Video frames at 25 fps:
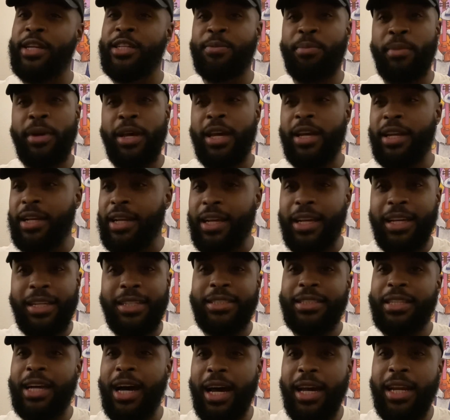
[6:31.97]
man,
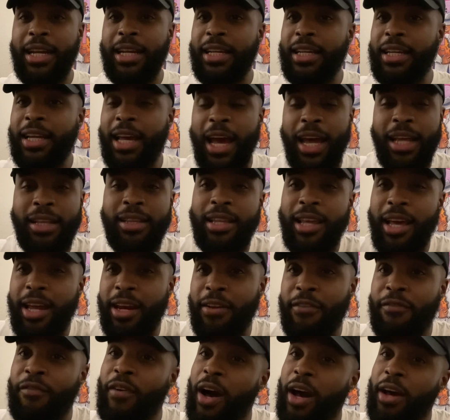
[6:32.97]
exciting
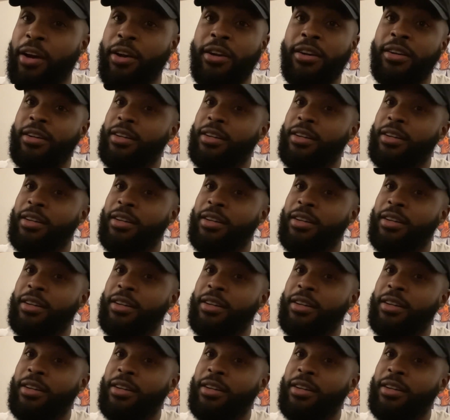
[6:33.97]
athletic fighter.